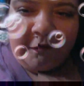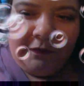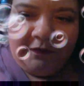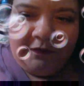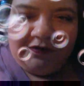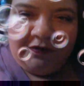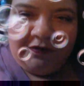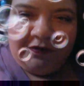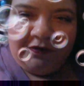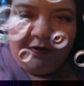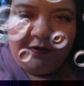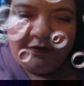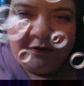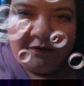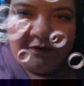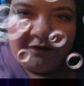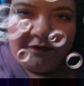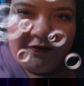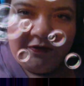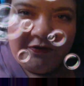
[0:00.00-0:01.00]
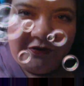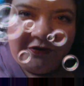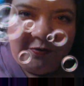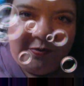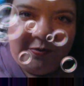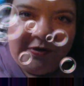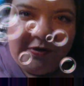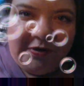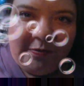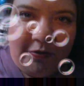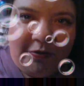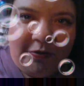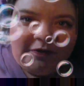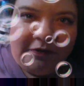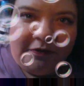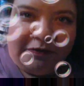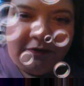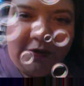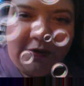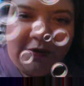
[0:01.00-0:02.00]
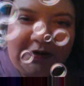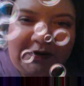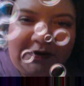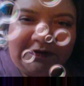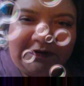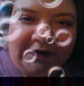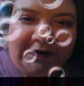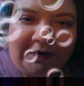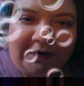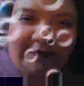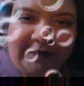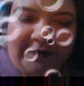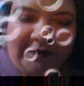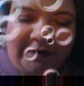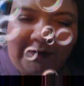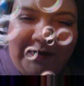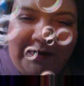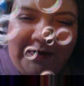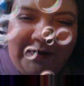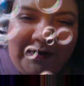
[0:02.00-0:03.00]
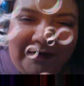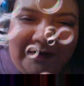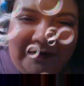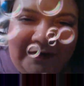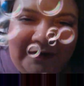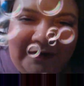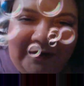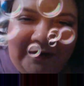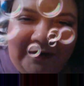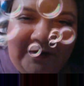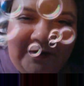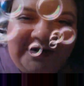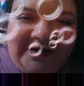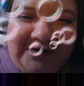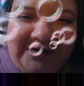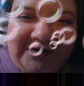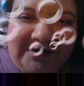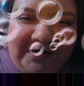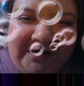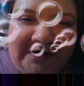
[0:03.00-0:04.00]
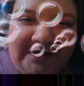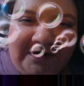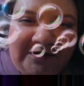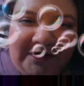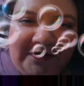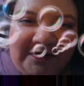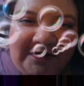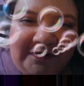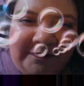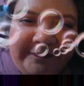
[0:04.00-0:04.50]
Do either of you 2 people want to say hello? Oh, hi, Geneva.